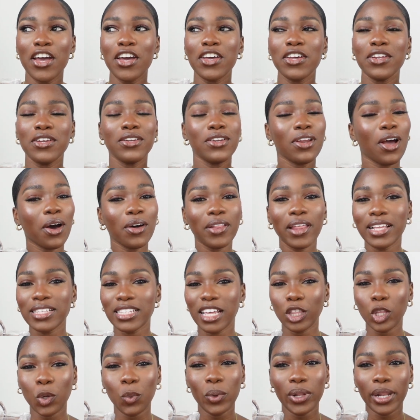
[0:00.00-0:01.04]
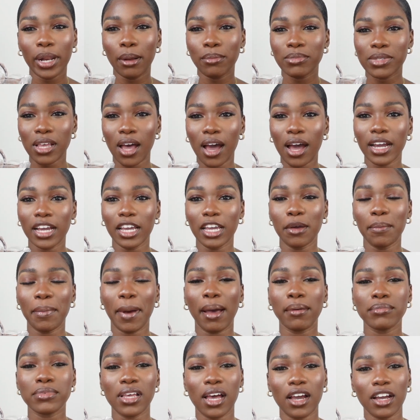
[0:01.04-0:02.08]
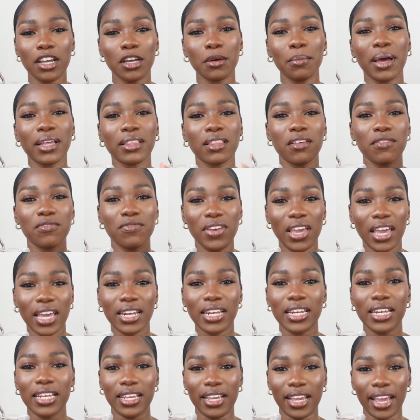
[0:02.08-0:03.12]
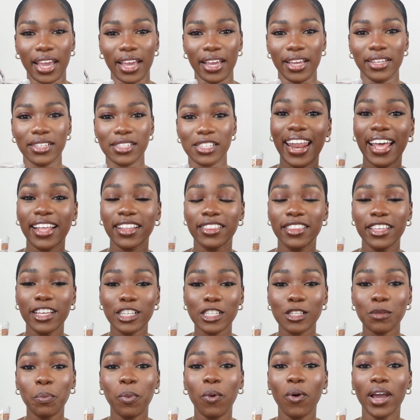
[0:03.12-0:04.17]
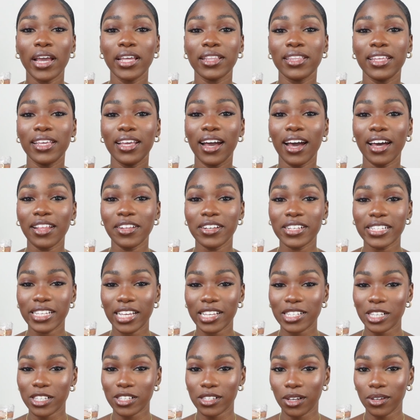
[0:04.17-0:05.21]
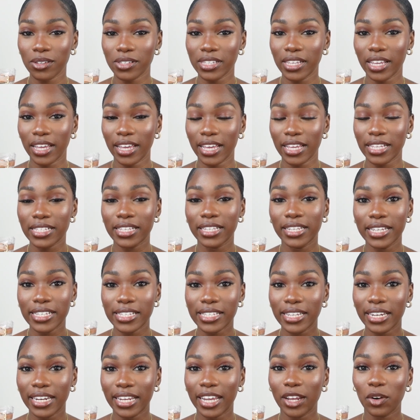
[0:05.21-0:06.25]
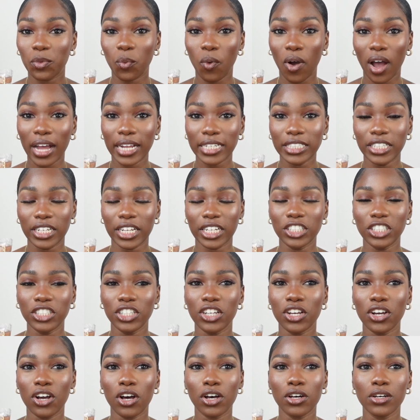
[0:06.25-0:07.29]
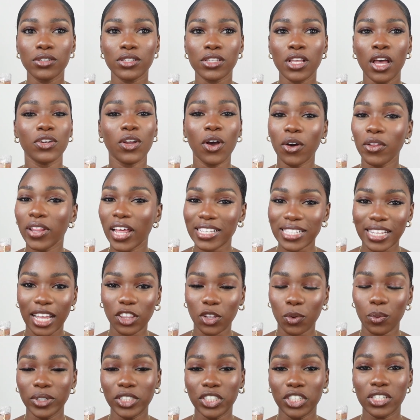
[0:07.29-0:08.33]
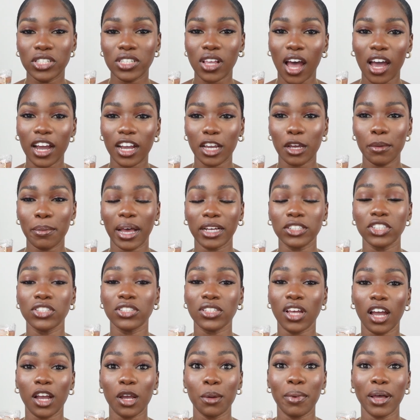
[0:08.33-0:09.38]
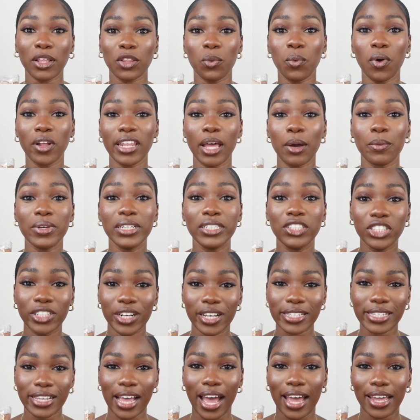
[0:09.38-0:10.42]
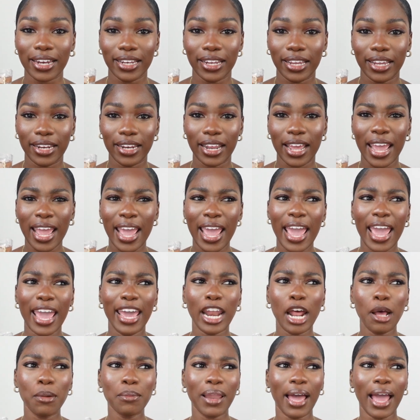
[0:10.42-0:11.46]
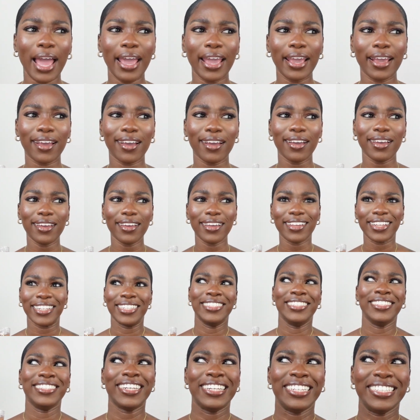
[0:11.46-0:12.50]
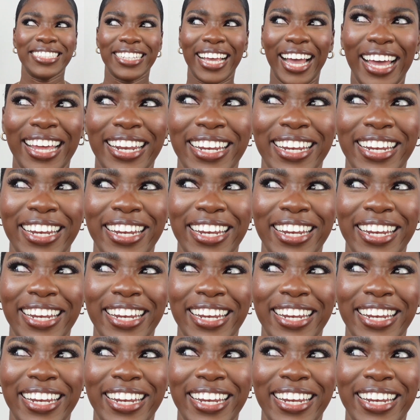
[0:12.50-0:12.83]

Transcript: no, that's not the one that I'm talking about. I'm talking about the vanity case. And at this point, the other sales associate is listening and watching and she goes, no, that's not the one she's talking about. She's talking about the one that we just got in. And I'm like, just got